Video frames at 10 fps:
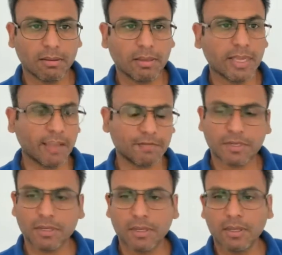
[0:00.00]

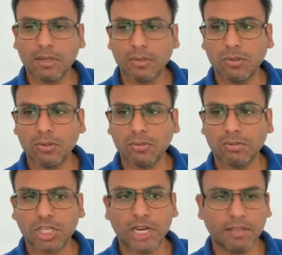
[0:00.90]
gift to
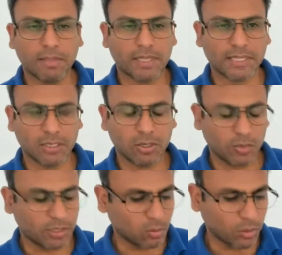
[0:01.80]
share the message
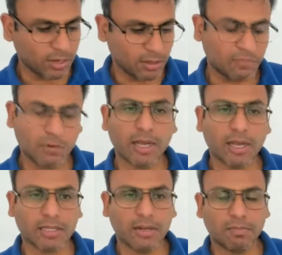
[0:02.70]
with quite a few
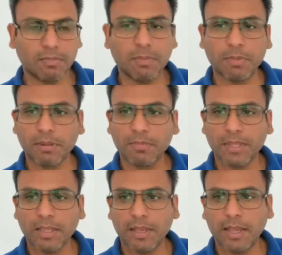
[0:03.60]
thousand people,
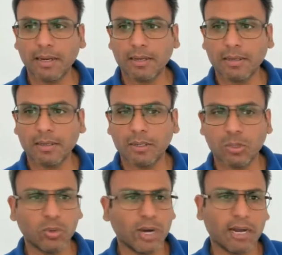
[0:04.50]
and
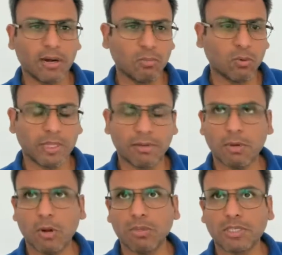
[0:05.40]
do, I don't know, more than
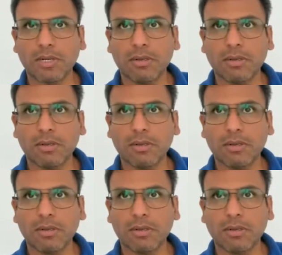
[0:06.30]
almost 50